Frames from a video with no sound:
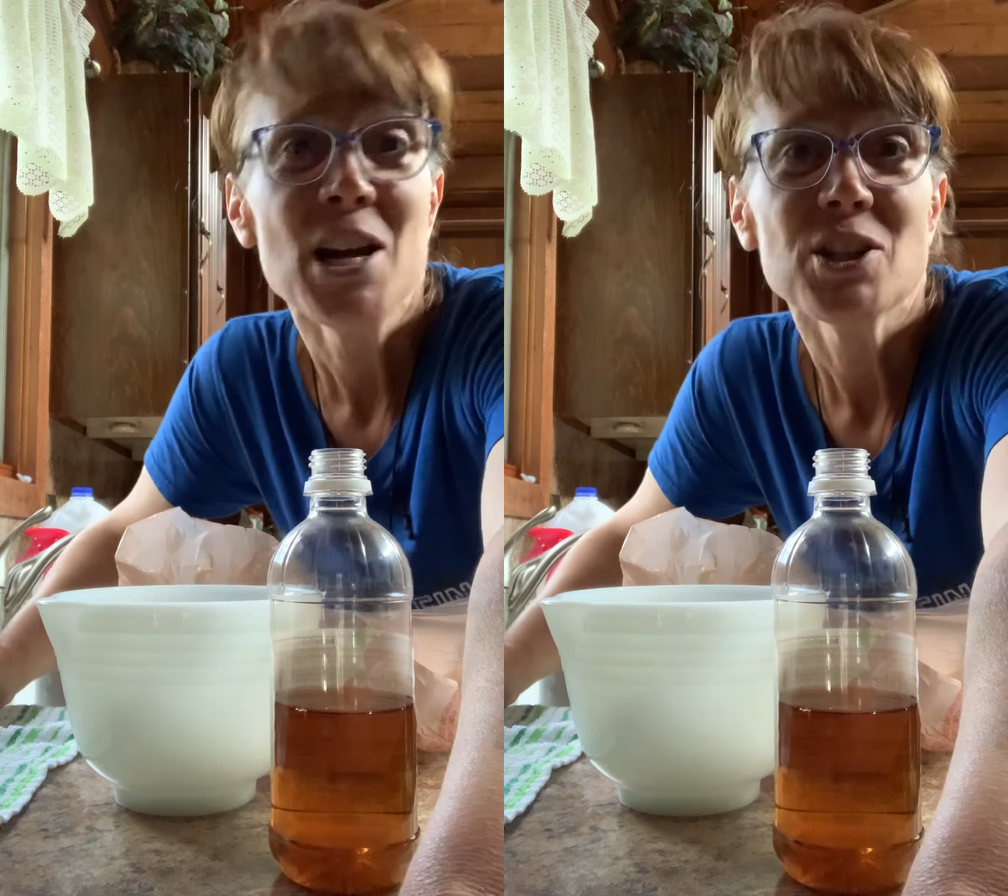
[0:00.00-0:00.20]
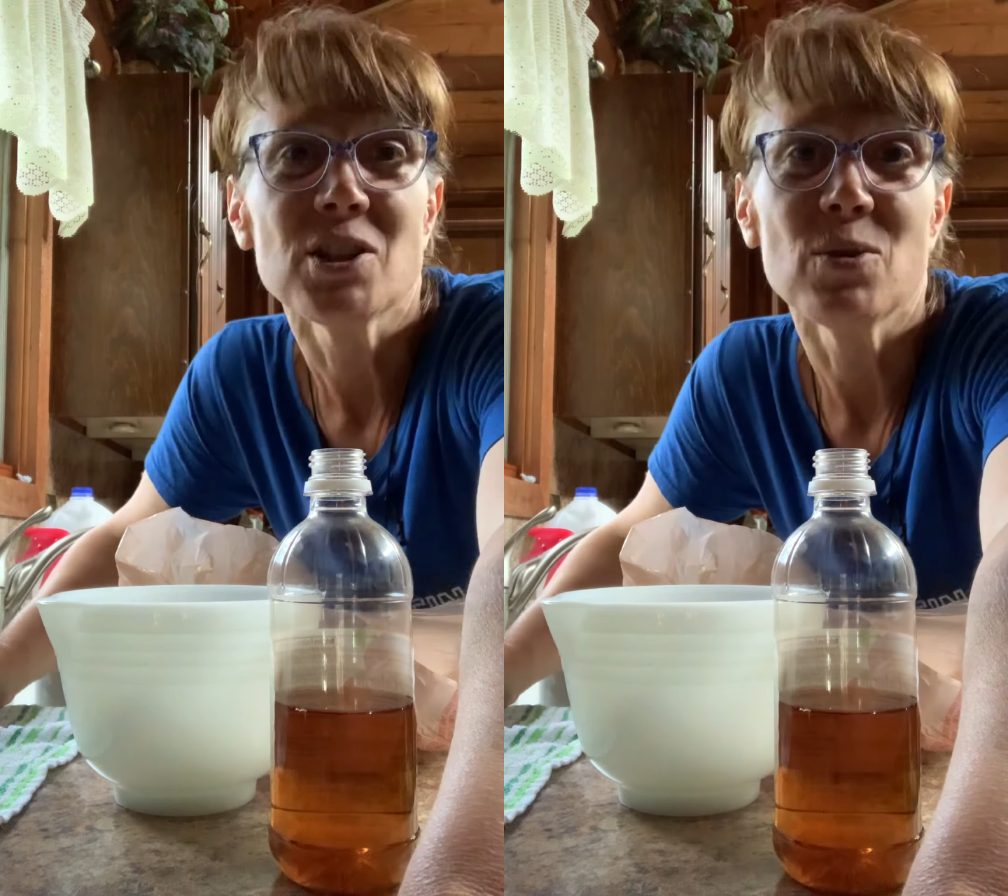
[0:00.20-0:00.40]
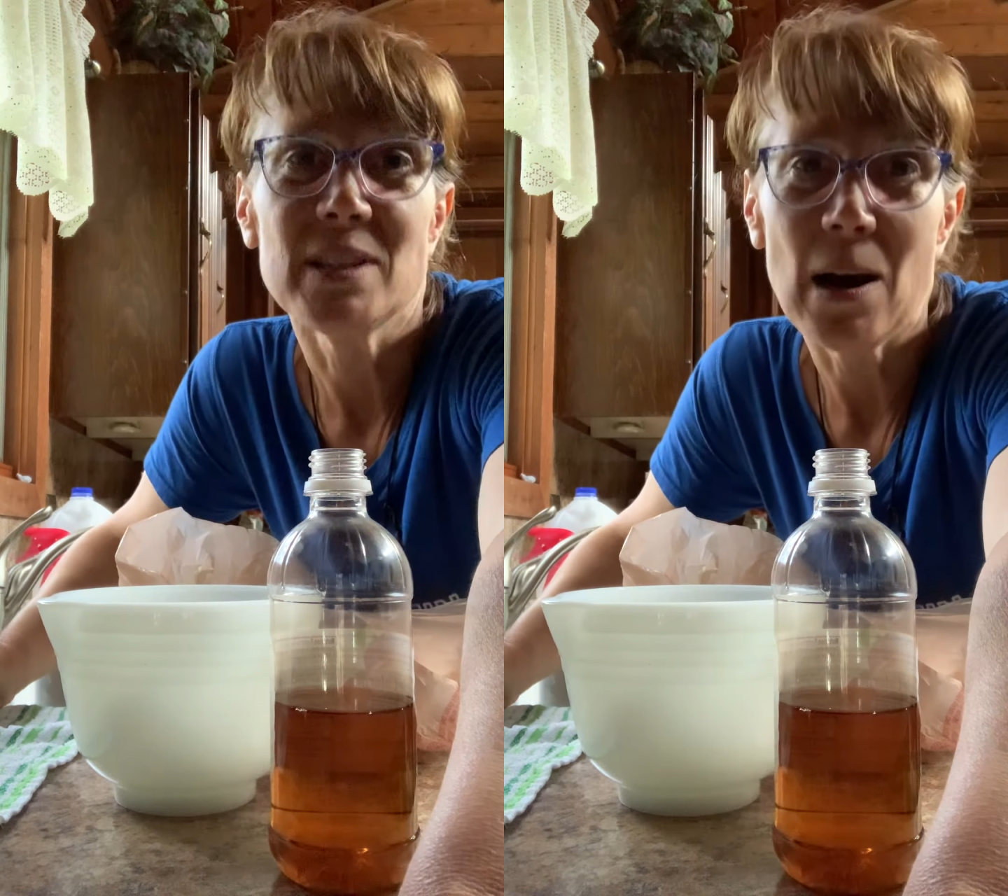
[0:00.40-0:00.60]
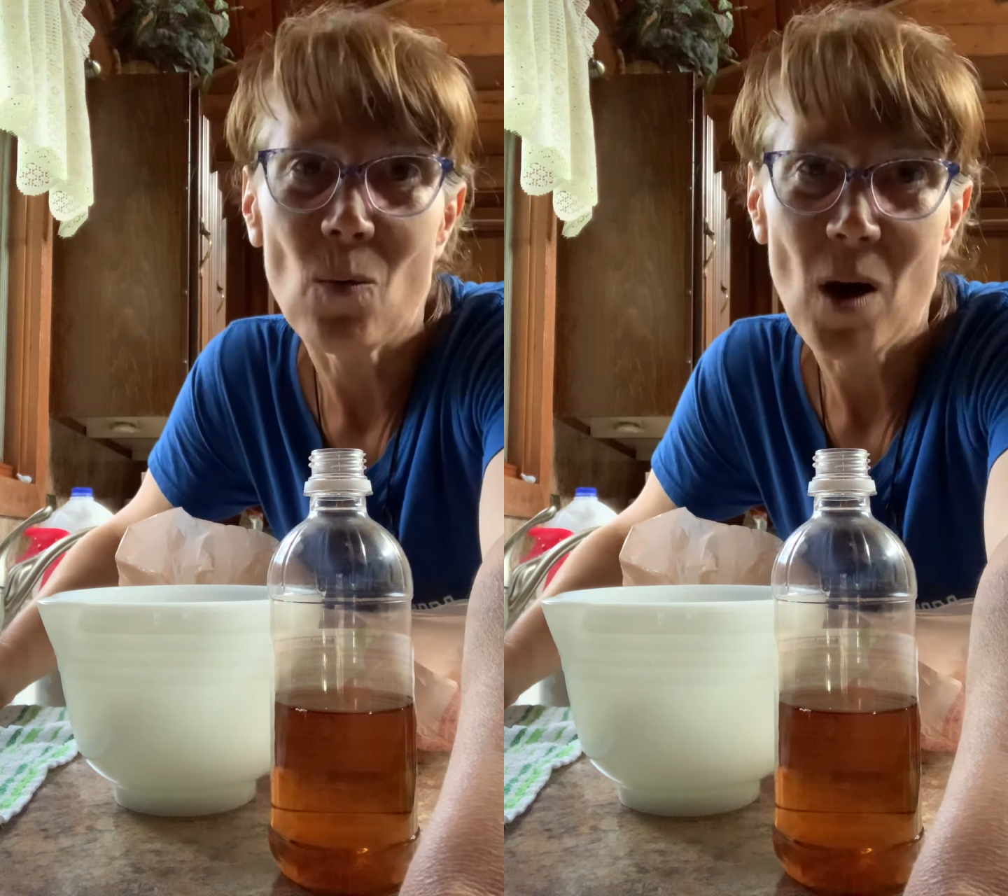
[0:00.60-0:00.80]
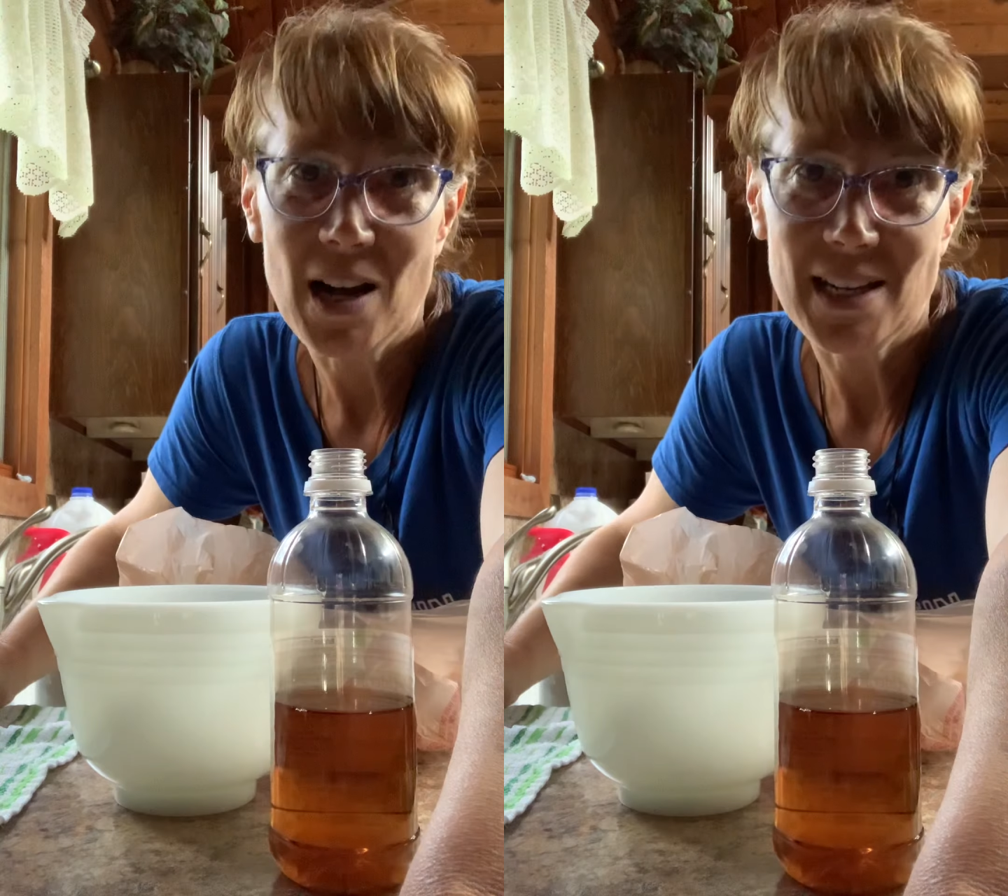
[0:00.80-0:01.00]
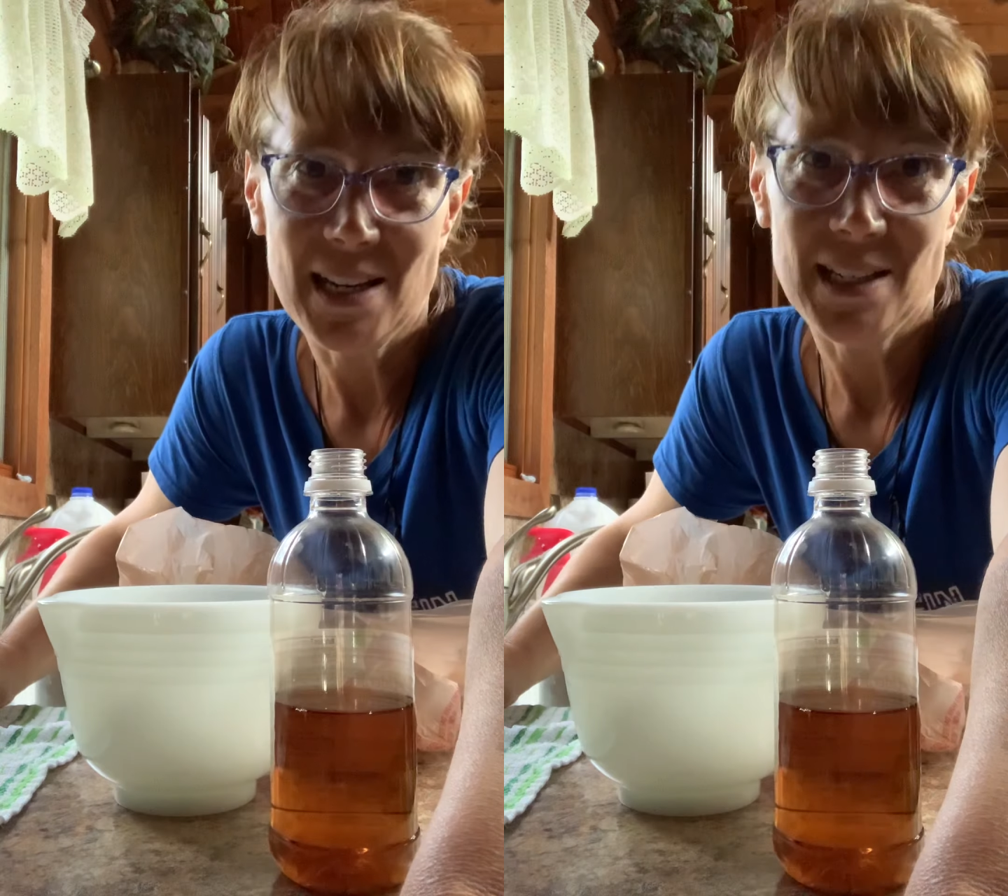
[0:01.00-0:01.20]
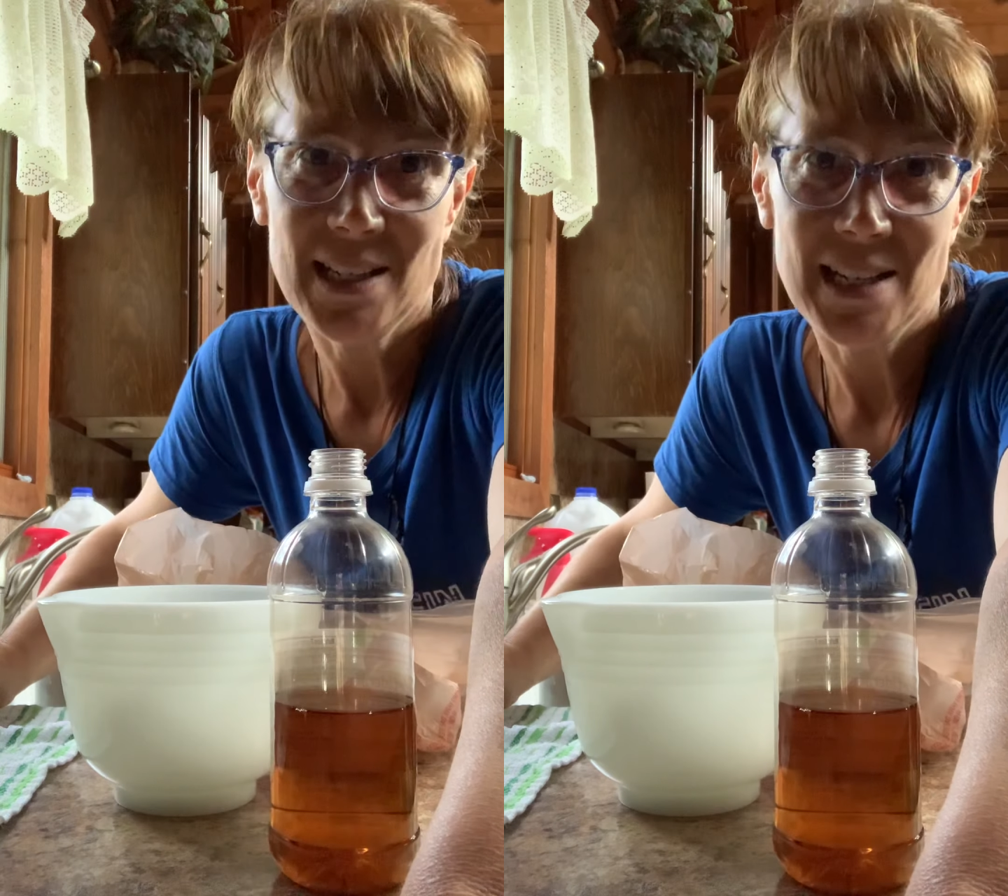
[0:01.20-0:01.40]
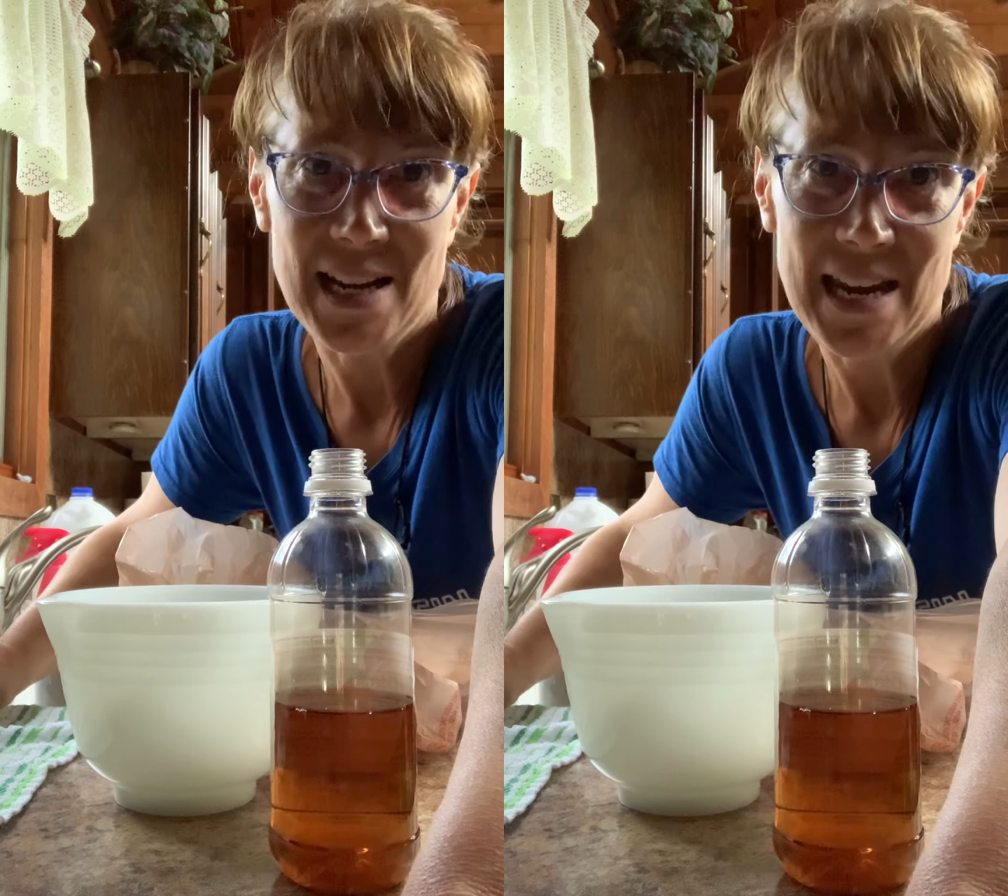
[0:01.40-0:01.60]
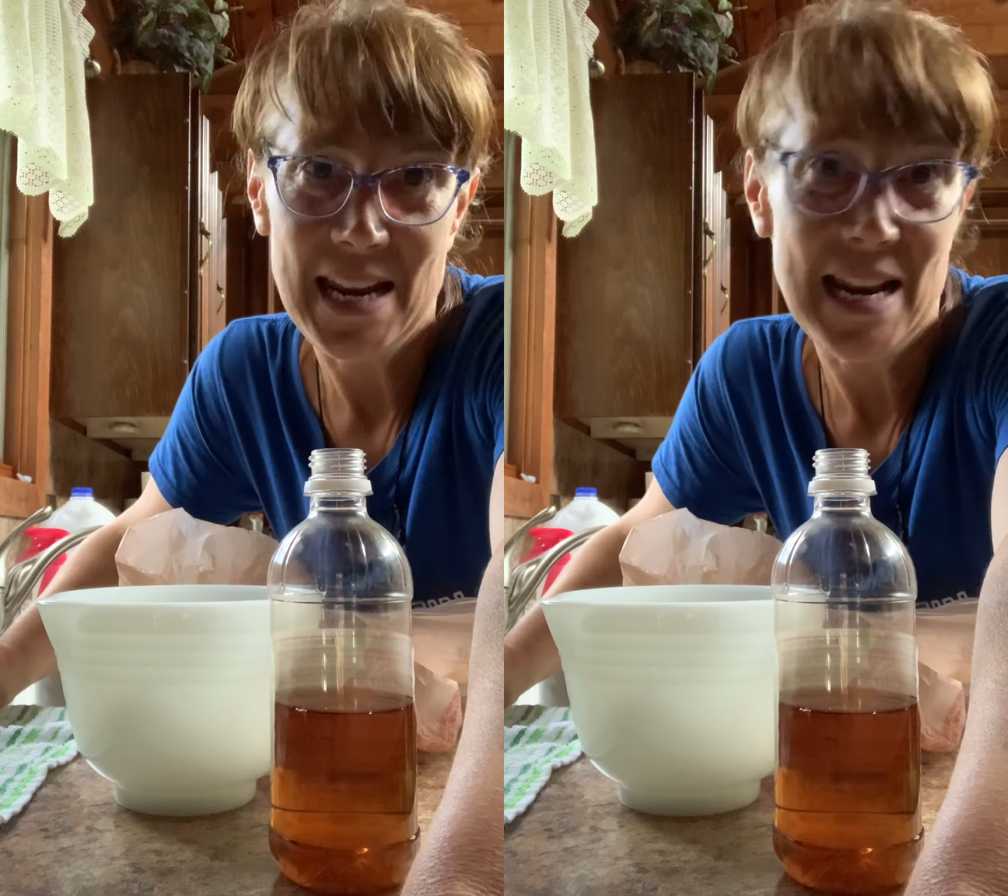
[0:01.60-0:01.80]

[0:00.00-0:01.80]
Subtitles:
so I was out walking tonight